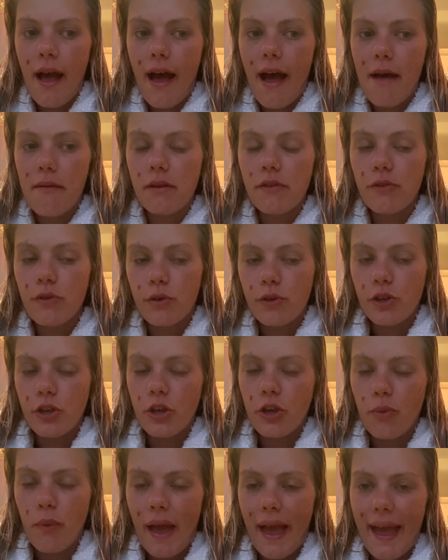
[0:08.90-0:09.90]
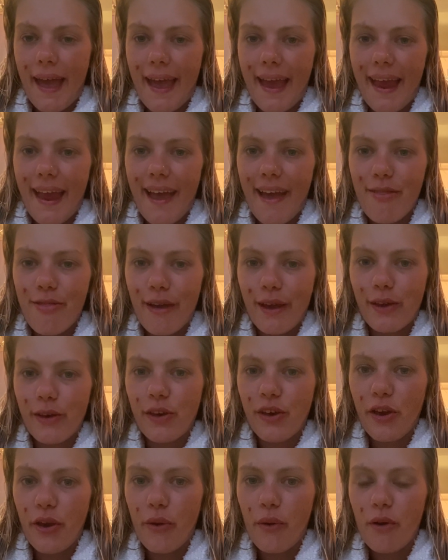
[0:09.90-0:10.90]
If you're new here, thank
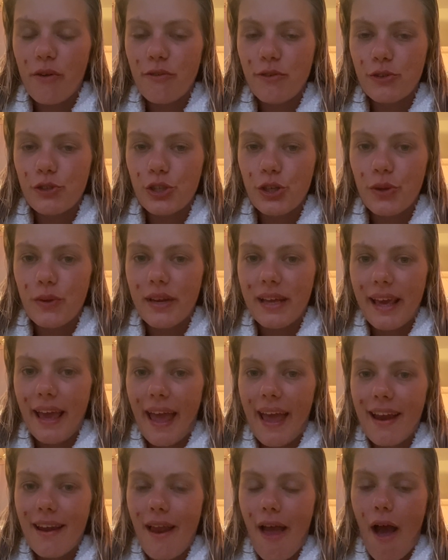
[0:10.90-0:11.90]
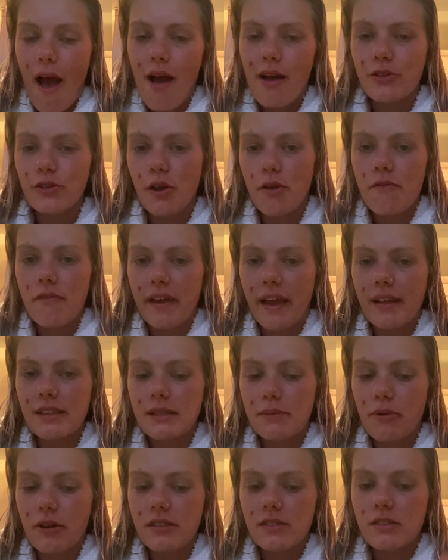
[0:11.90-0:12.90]
you for tuning in. Don't forget to
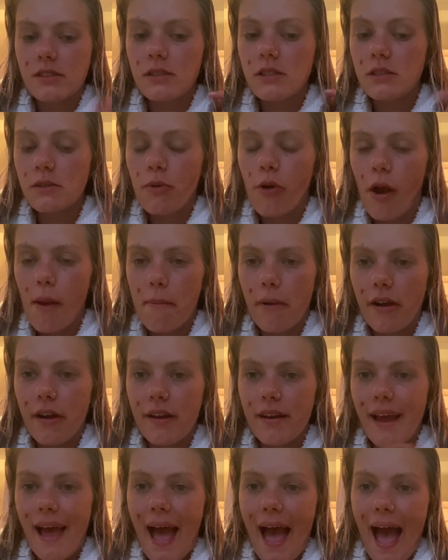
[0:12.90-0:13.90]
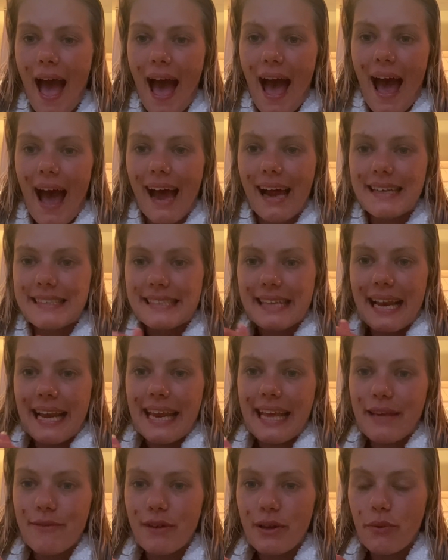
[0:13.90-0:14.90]
press the subscribe button and
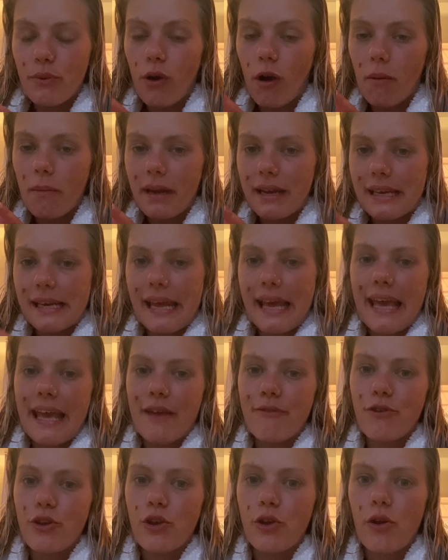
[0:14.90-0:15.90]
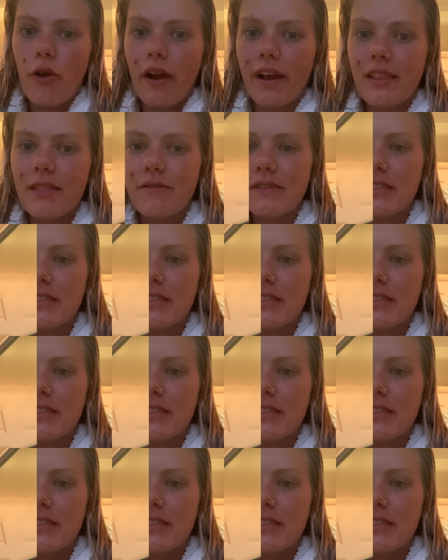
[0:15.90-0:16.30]
leave a little comment if you like the